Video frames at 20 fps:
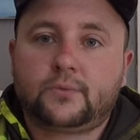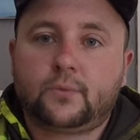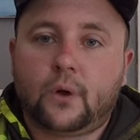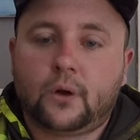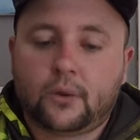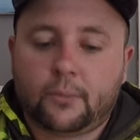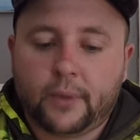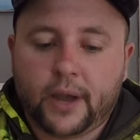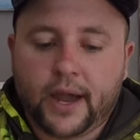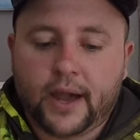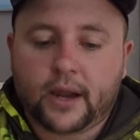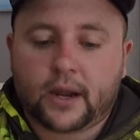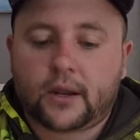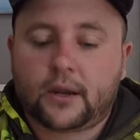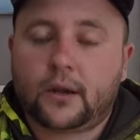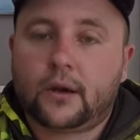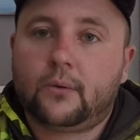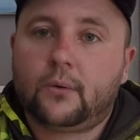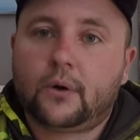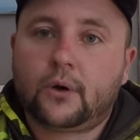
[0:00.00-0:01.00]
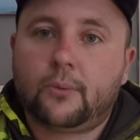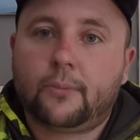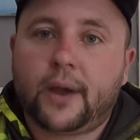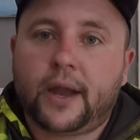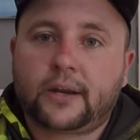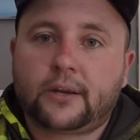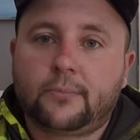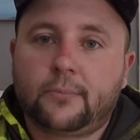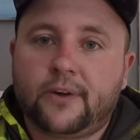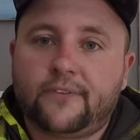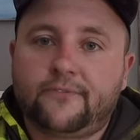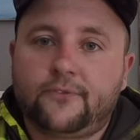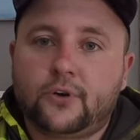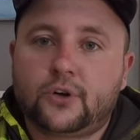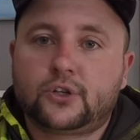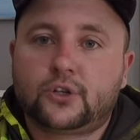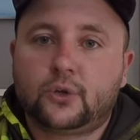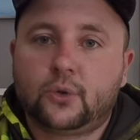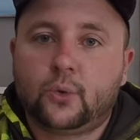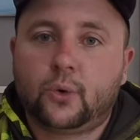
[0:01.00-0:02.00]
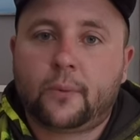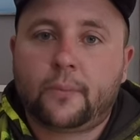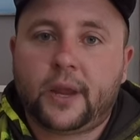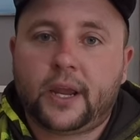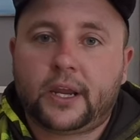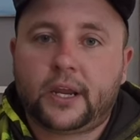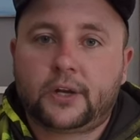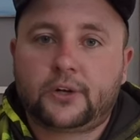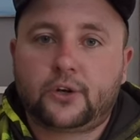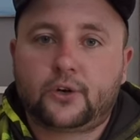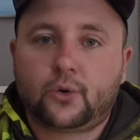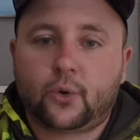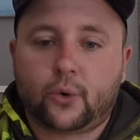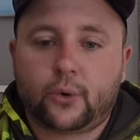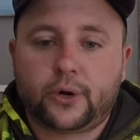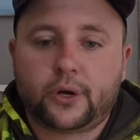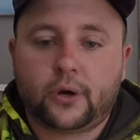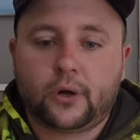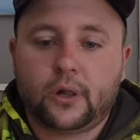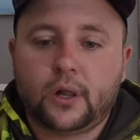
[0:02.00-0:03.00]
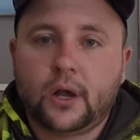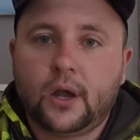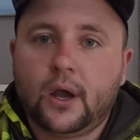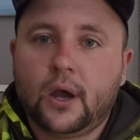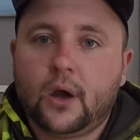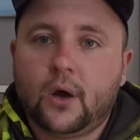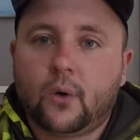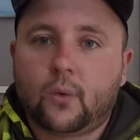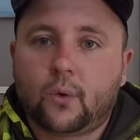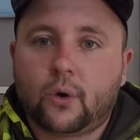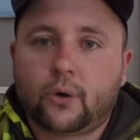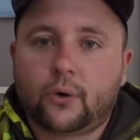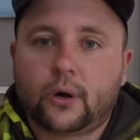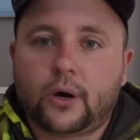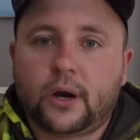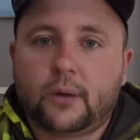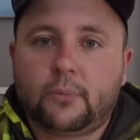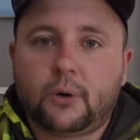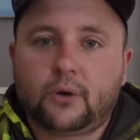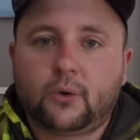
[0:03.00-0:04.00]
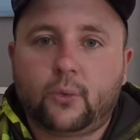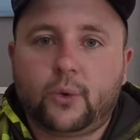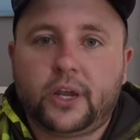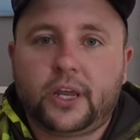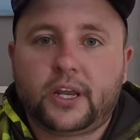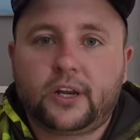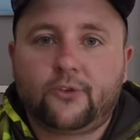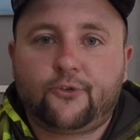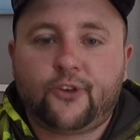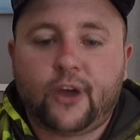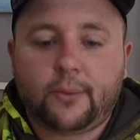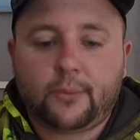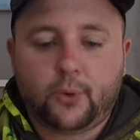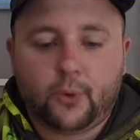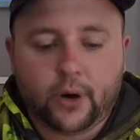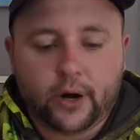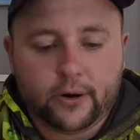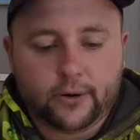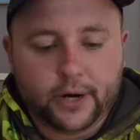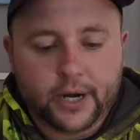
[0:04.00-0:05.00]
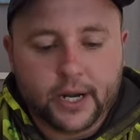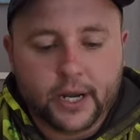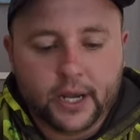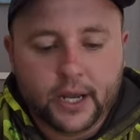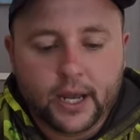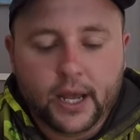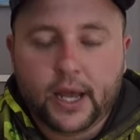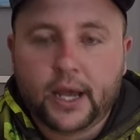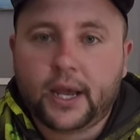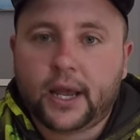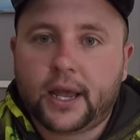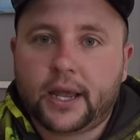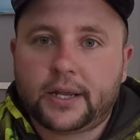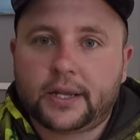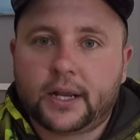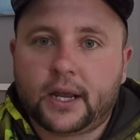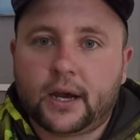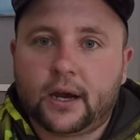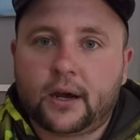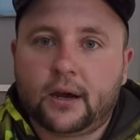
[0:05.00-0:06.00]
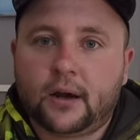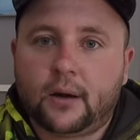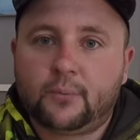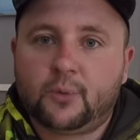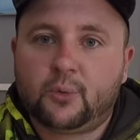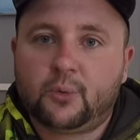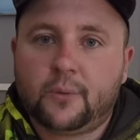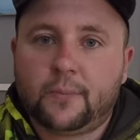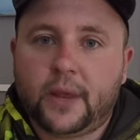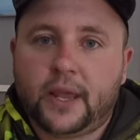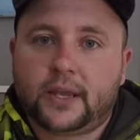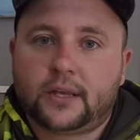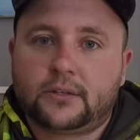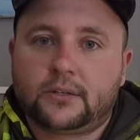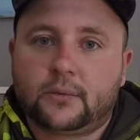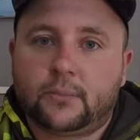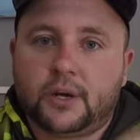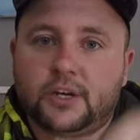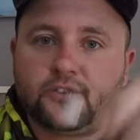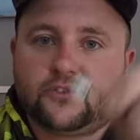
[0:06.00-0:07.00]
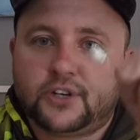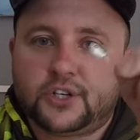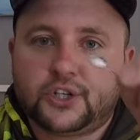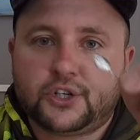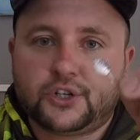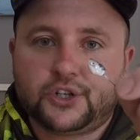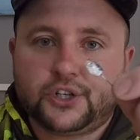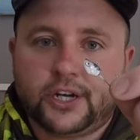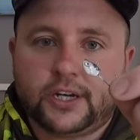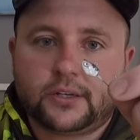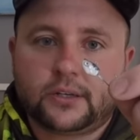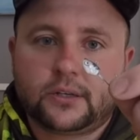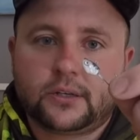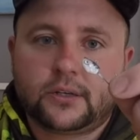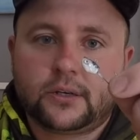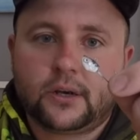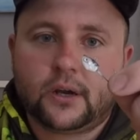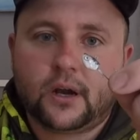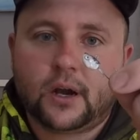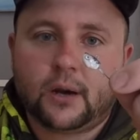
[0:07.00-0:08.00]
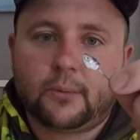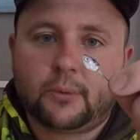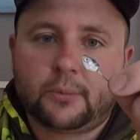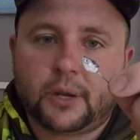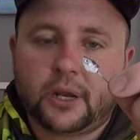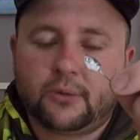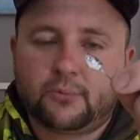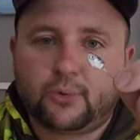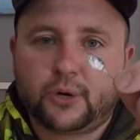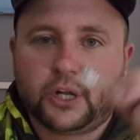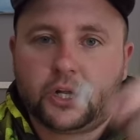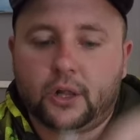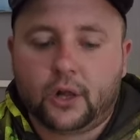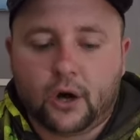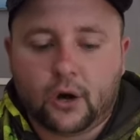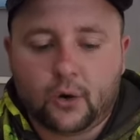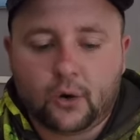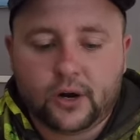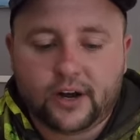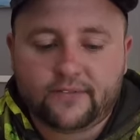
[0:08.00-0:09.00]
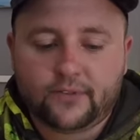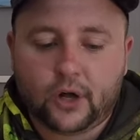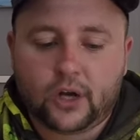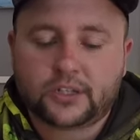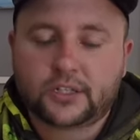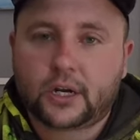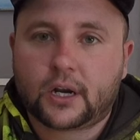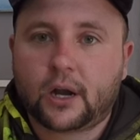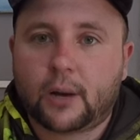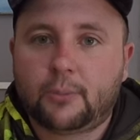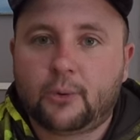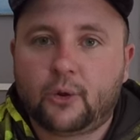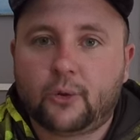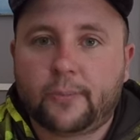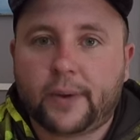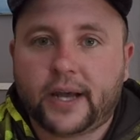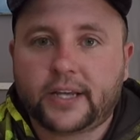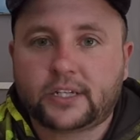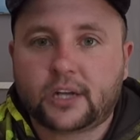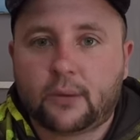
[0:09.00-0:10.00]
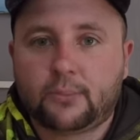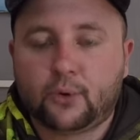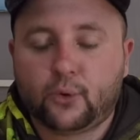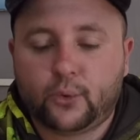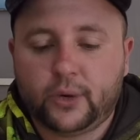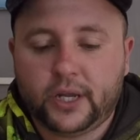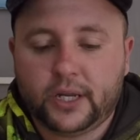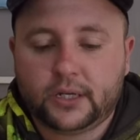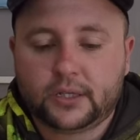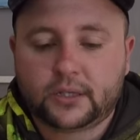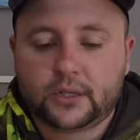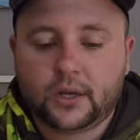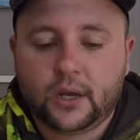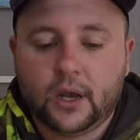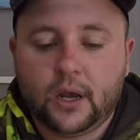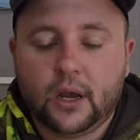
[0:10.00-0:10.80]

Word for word: Welcome back. Welcome back to my first lure making tutorial. We're uh, about a week into February and uh, I'm going to be making some ice fishing jigs. Um, I'm getting pretty low. I've lost a couple the past couple weeks.